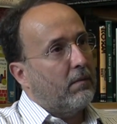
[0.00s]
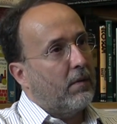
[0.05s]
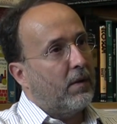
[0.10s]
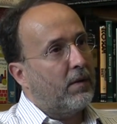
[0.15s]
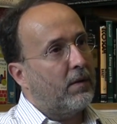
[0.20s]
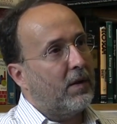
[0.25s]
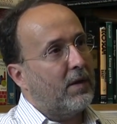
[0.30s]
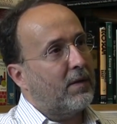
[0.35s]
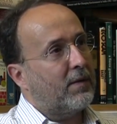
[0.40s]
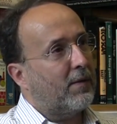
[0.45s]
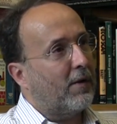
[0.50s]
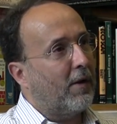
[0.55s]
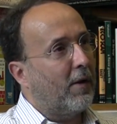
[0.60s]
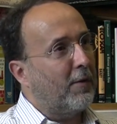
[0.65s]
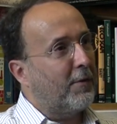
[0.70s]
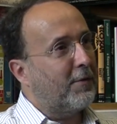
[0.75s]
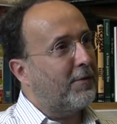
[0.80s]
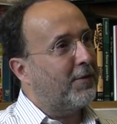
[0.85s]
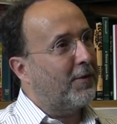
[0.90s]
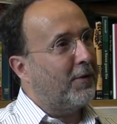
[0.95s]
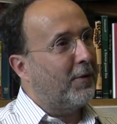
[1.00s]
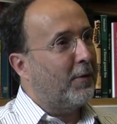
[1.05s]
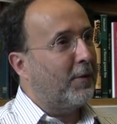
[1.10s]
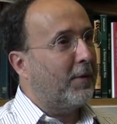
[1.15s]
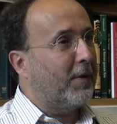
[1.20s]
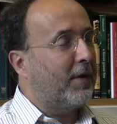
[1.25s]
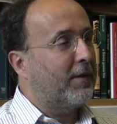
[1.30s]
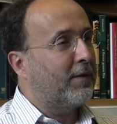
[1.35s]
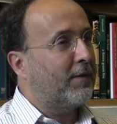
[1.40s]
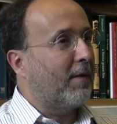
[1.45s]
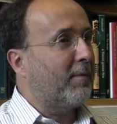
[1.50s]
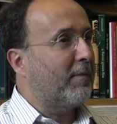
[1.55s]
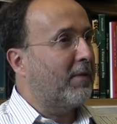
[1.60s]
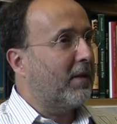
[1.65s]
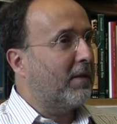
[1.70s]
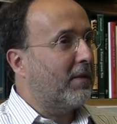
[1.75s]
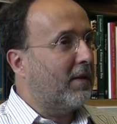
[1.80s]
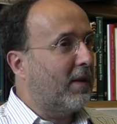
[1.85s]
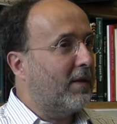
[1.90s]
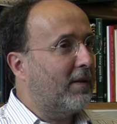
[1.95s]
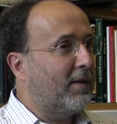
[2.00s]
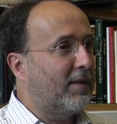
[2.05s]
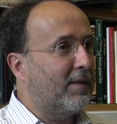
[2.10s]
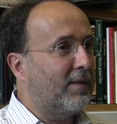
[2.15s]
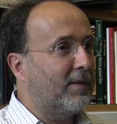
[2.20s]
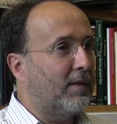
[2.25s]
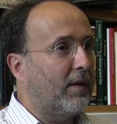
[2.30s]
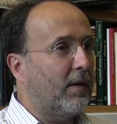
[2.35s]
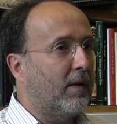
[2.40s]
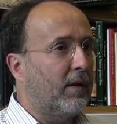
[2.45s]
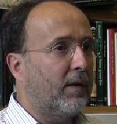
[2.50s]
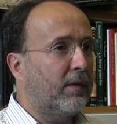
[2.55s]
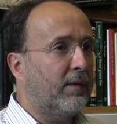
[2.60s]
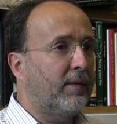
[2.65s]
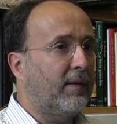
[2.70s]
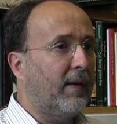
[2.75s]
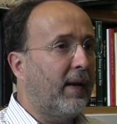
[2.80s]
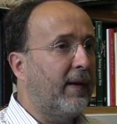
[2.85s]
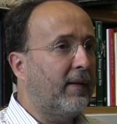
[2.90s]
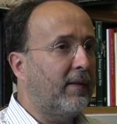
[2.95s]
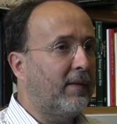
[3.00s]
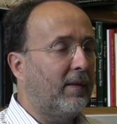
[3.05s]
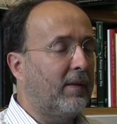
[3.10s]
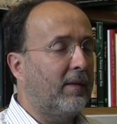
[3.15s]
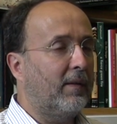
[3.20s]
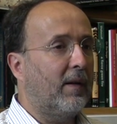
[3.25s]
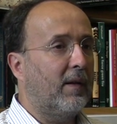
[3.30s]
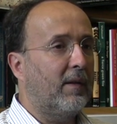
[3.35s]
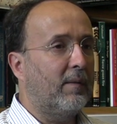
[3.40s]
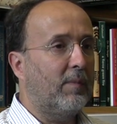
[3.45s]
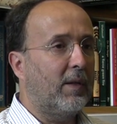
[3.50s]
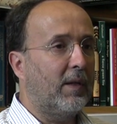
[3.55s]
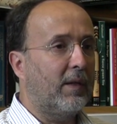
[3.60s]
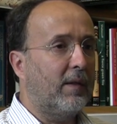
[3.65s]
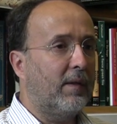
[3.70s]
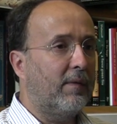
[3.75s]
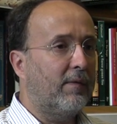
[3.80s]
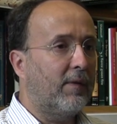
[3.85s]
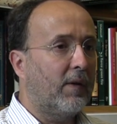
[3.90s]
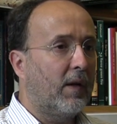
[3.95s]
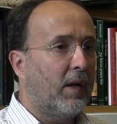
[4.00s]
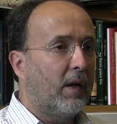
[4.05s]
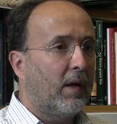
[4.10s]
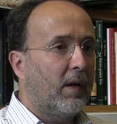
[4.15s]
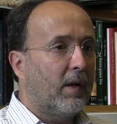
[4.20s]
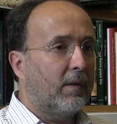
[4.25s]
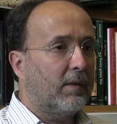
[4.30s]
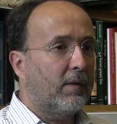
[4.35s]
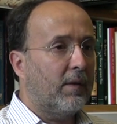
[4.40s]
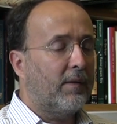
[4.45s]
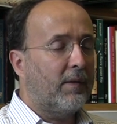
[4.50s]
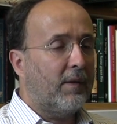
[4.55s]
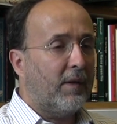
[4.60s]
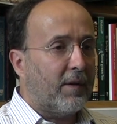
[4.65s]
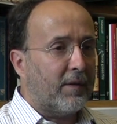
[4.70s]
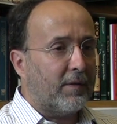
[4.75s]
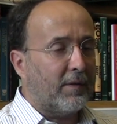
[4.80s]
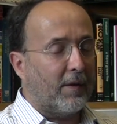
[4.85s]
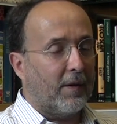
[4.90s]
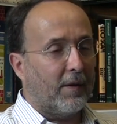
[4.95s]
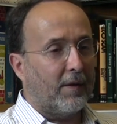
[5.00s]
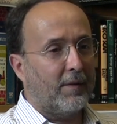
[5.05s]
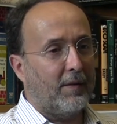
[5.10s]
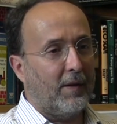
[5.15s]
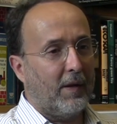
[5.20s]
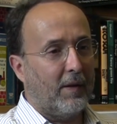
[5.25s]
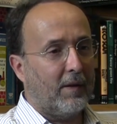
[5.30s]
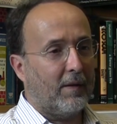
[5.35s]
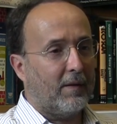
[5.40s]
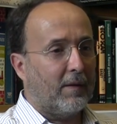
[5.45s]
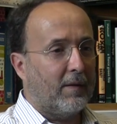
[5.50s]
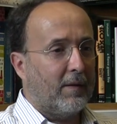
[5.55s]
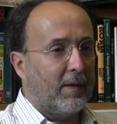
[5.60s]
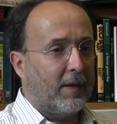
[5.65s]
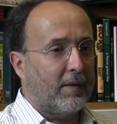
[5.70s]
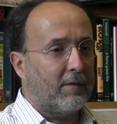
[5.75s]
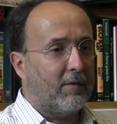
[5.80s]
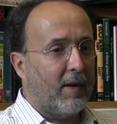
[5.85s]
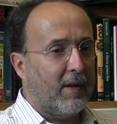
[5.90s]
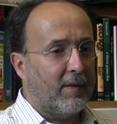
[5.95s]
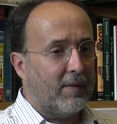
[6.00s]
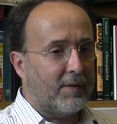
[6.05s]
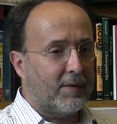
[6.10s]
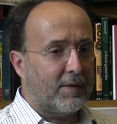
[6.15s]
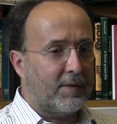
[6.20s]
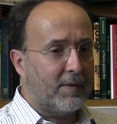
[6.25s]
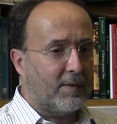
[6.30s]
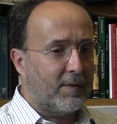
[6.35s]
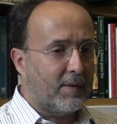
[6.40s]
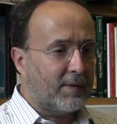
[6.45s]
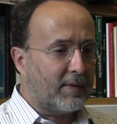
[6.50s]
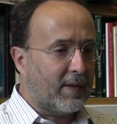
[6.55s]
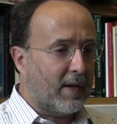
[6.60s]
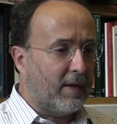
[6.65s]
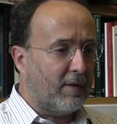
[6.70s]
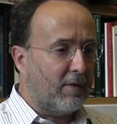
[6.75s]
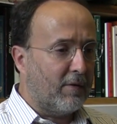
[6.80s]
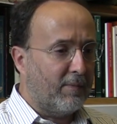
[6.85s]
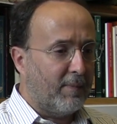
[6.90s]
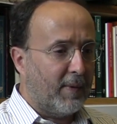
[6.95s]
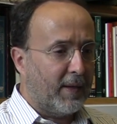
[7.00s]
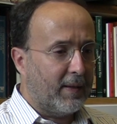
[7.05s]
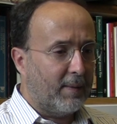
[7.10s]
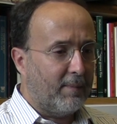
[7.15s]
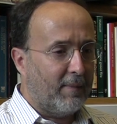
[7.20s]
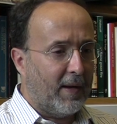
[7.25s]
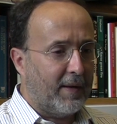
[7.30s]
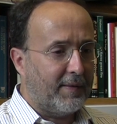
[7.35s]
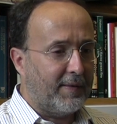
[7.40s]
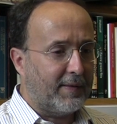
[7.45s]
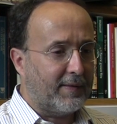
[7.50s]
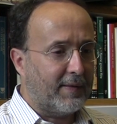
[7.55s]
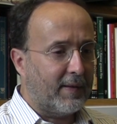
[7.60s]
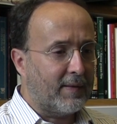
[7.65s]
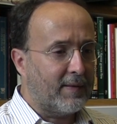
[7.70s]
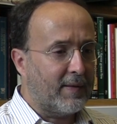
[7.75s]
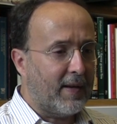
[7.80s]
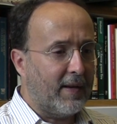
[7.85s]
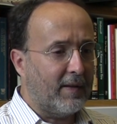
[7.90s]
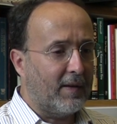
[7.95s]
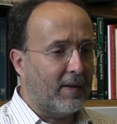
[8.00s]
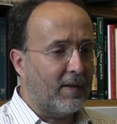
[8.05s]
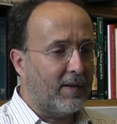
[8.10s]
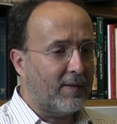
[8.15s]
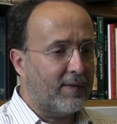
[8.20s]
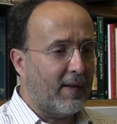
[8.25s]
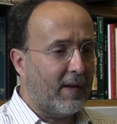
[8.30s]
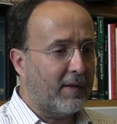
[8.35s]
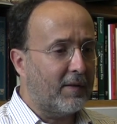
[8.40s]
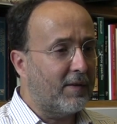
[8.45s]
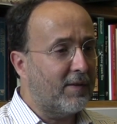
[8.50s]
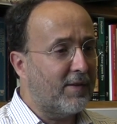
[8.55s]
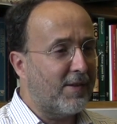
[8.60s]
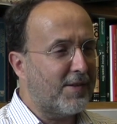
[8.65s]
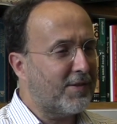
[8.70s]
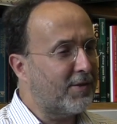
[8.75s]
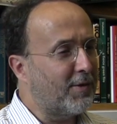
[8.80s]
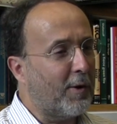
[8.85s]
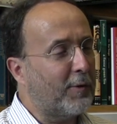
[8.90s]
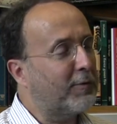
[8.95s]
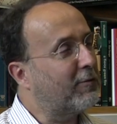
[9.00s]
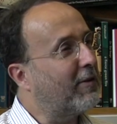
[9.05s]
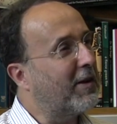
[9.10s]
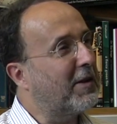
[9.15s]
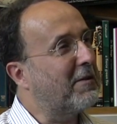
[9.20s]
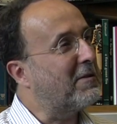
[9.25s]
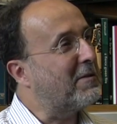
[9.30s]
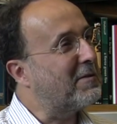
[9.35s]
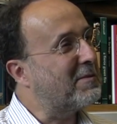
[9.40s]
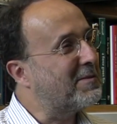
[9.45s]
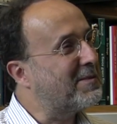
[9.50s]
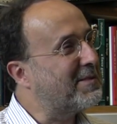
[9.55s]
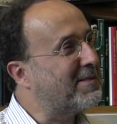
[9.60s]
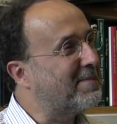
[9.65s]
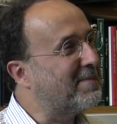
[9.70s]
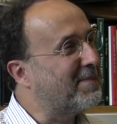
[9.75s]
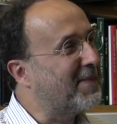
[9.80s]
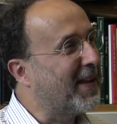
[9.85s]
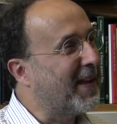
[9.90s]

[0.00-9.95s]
This also is something that is exciting, I believe. The third thing that renders this kind of mathematics exciting is that it is not rigorous.